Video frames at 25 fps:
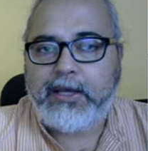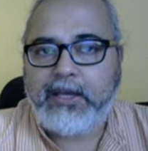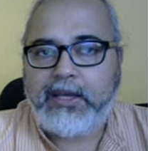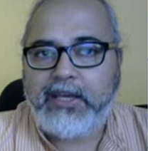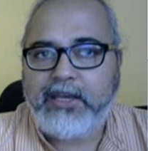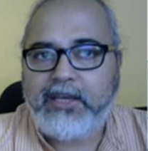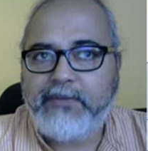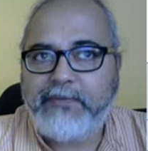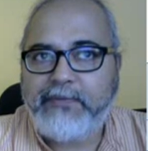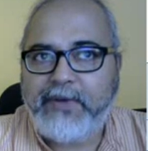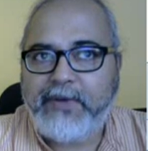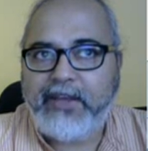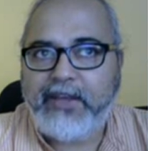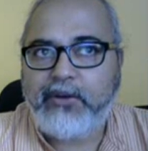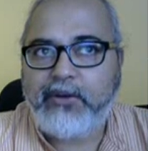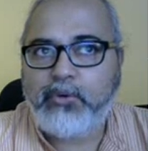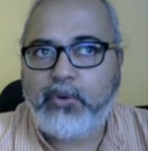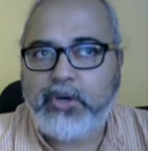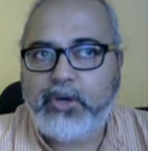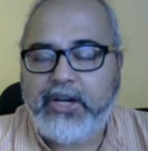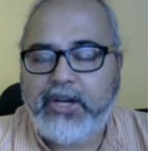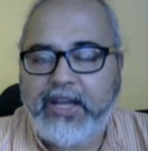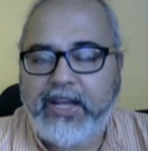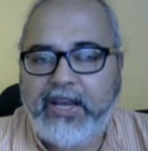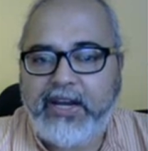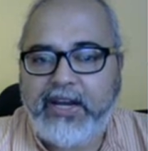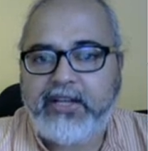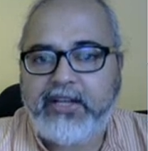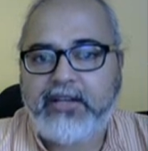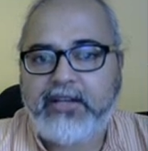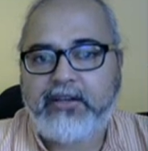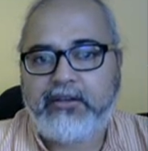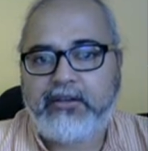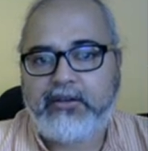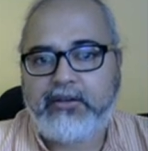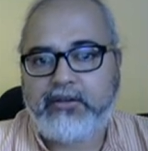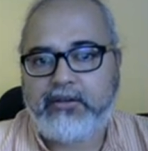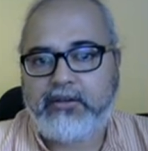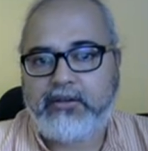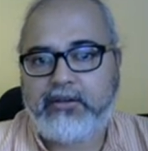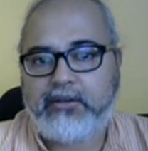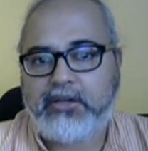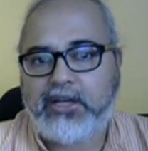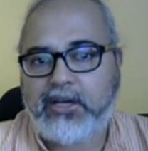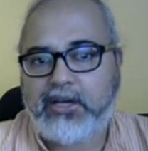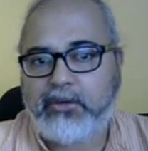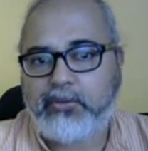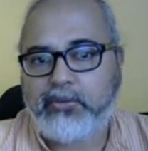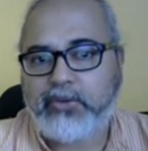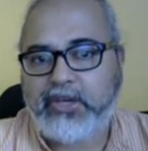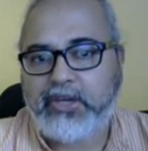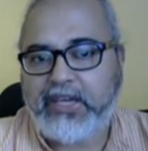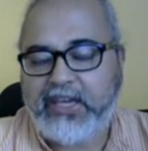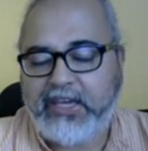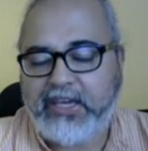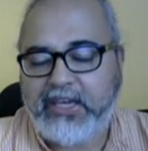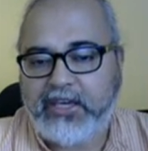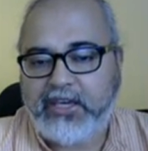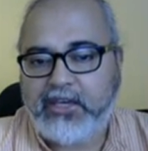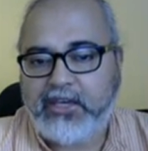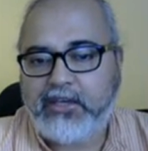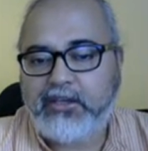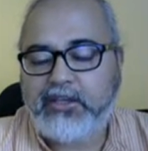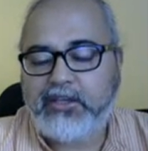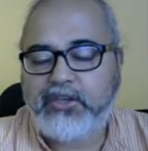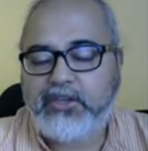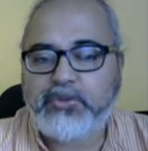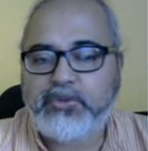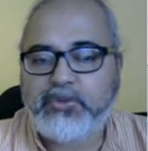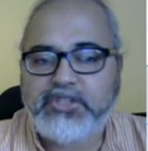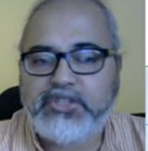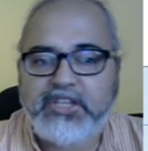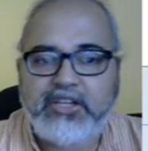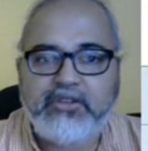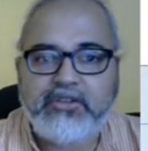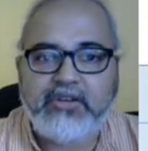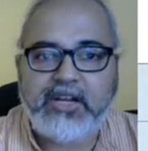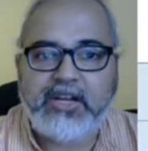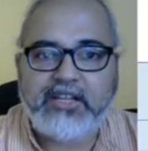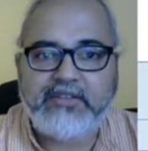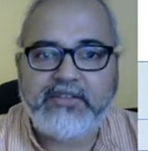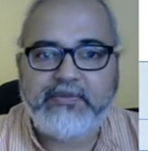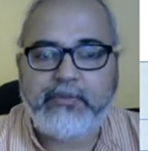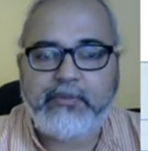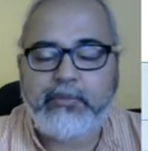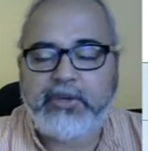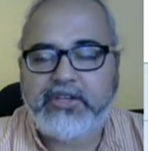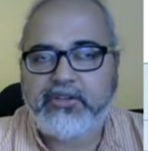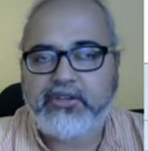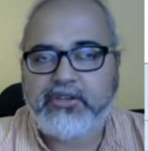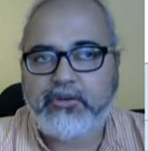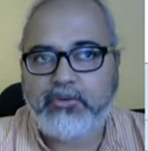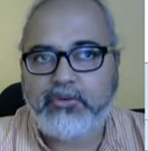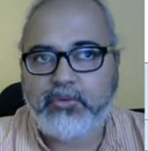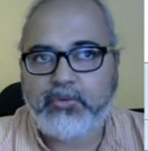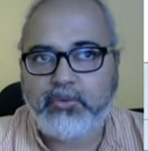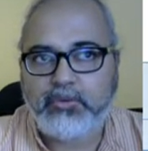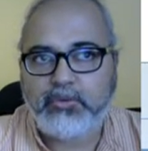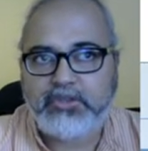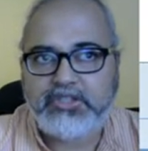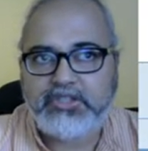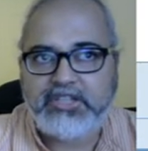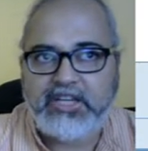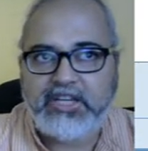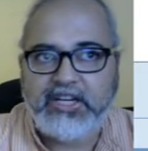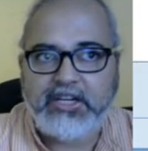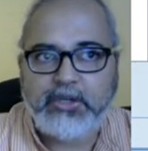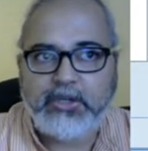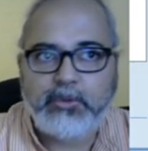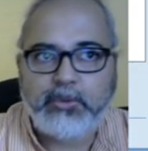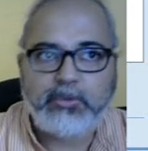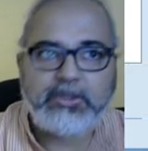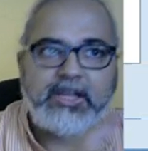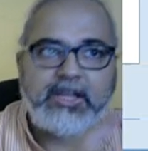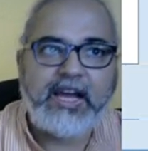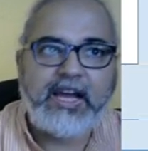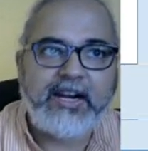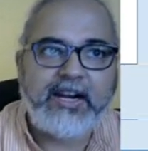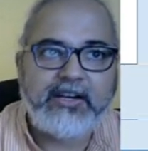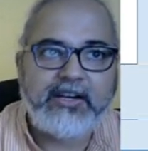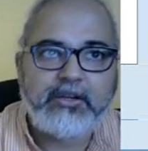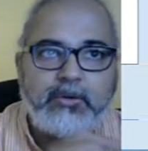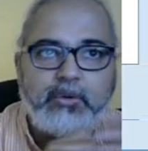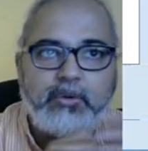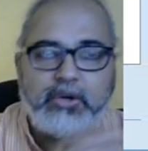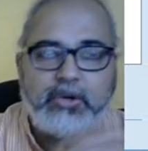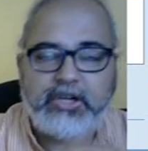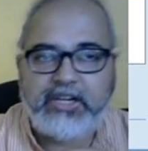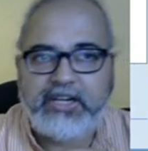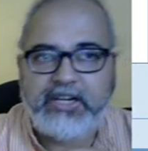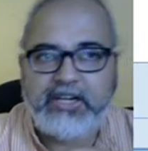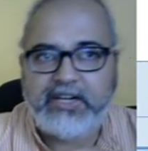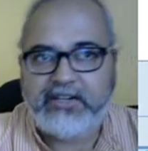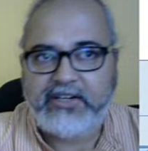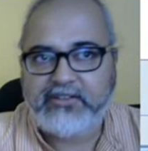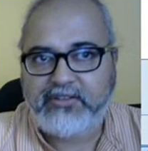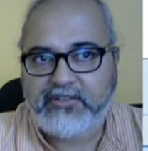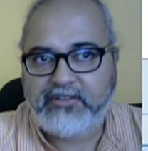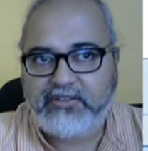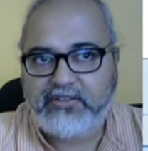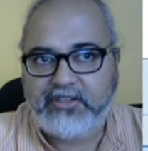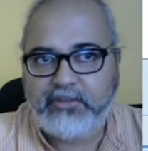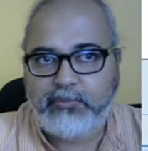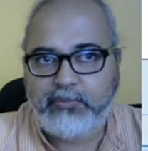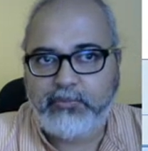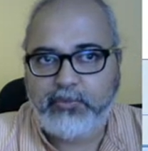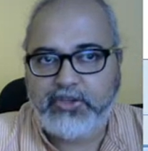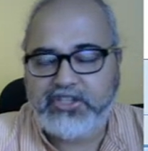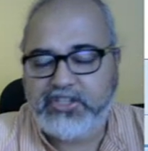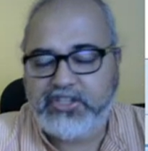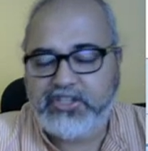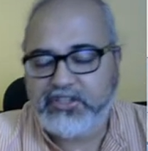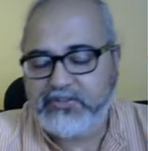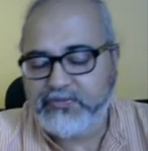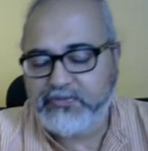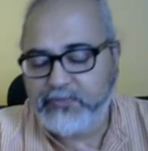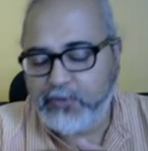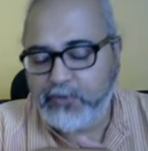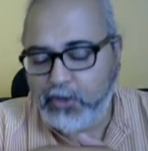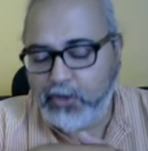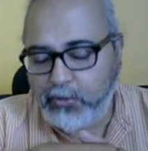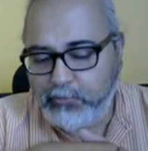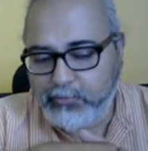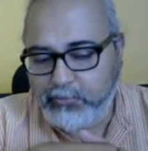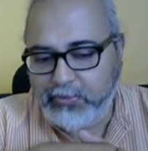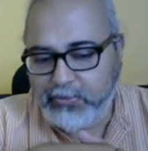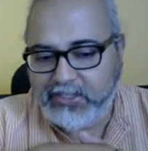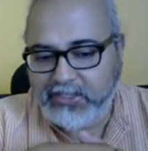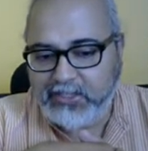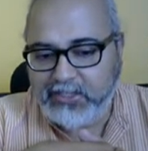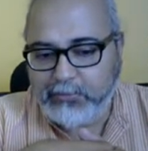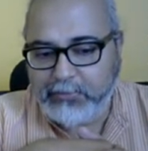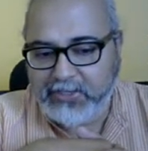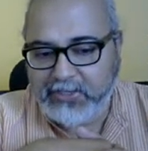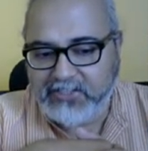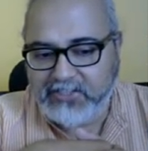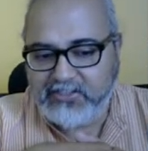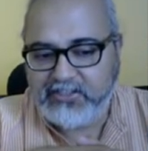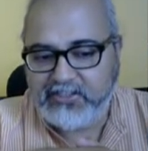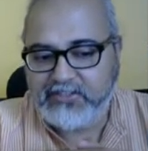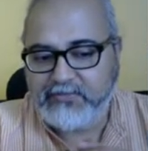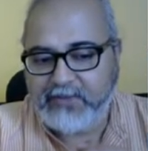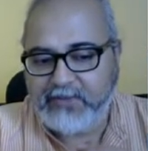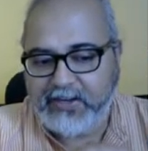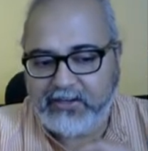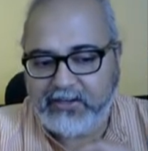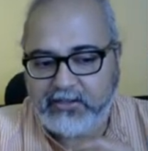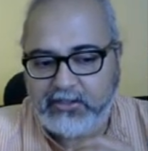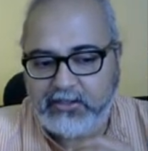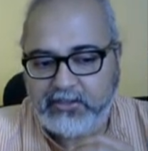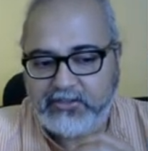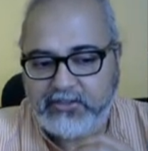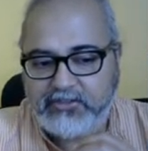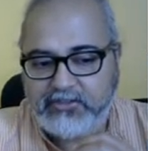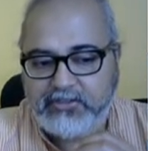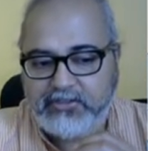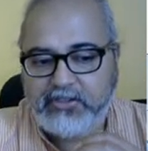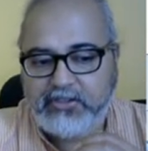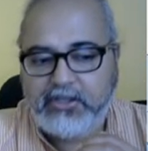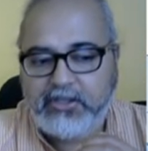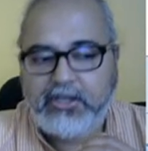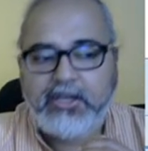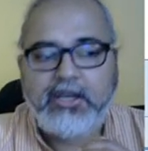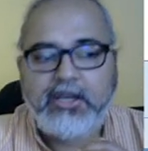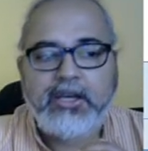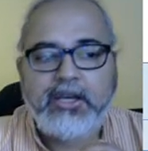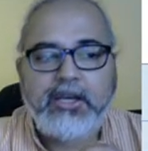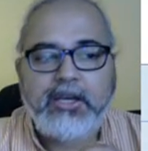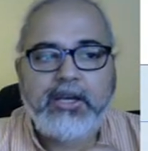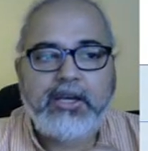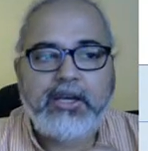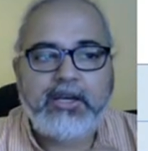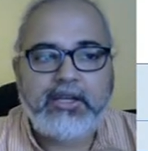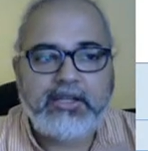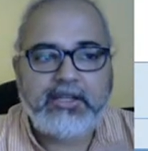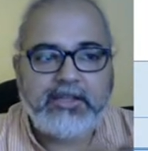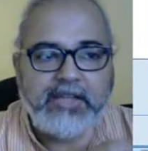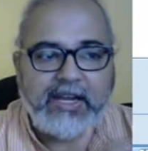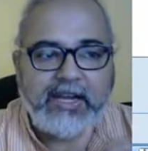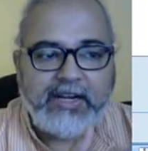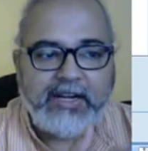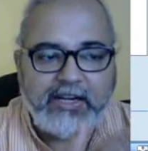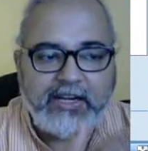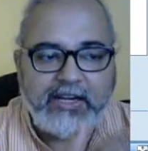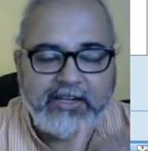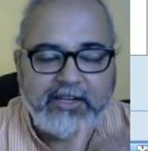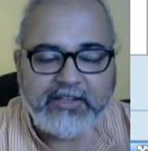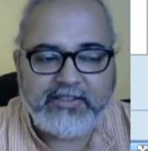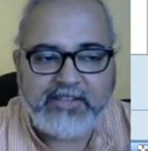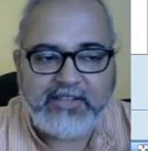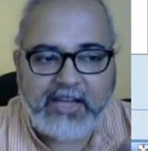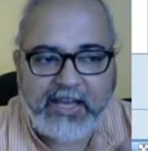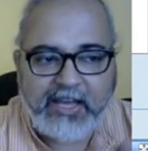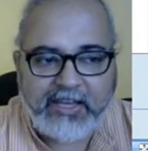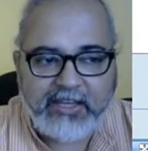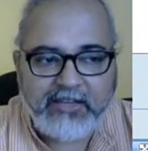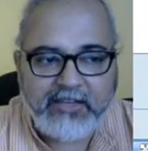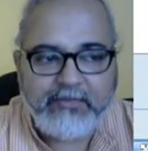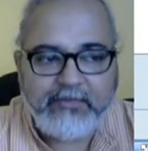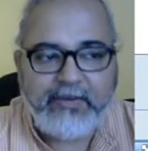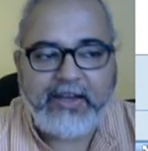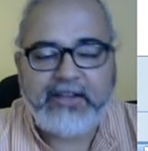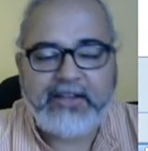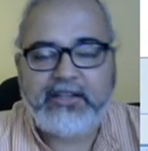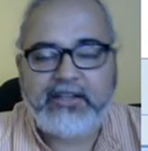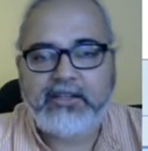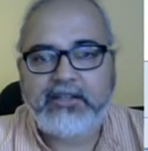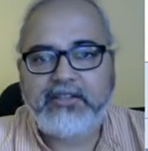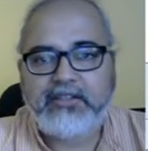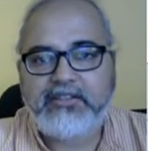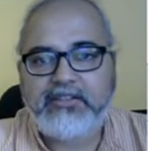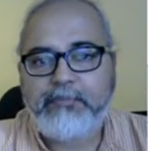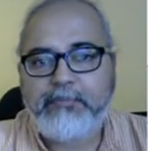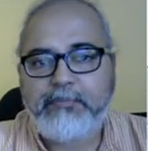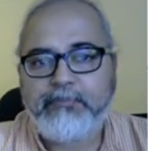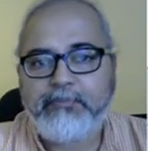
if I rotate now A using transformation rules into that coordinate system, which is formed by the basis vectors that are its eigenvectors,